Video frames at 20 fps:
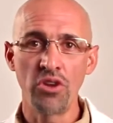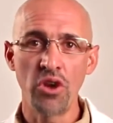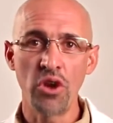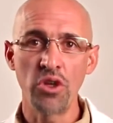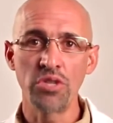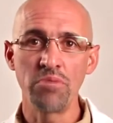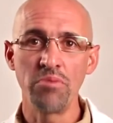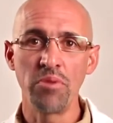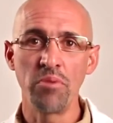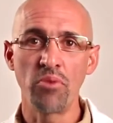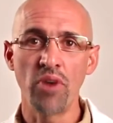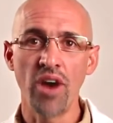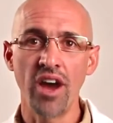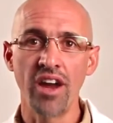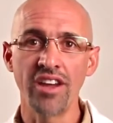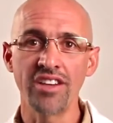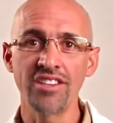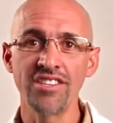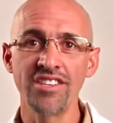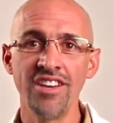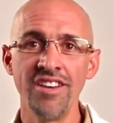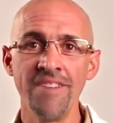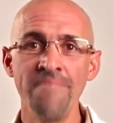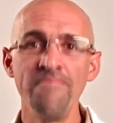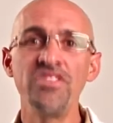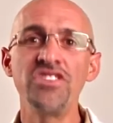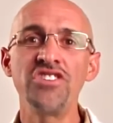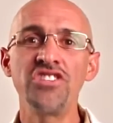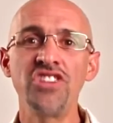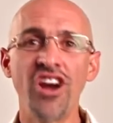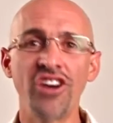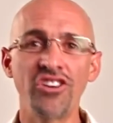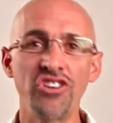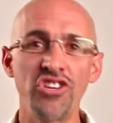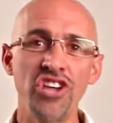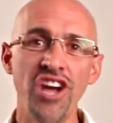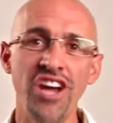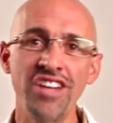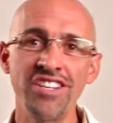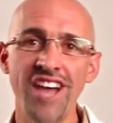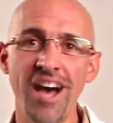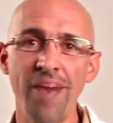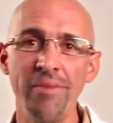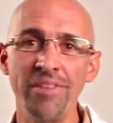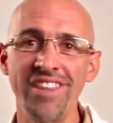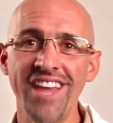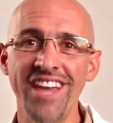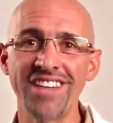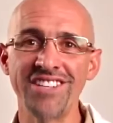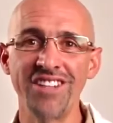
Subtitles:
glucosamine products. This is Dr. Sean Talbot.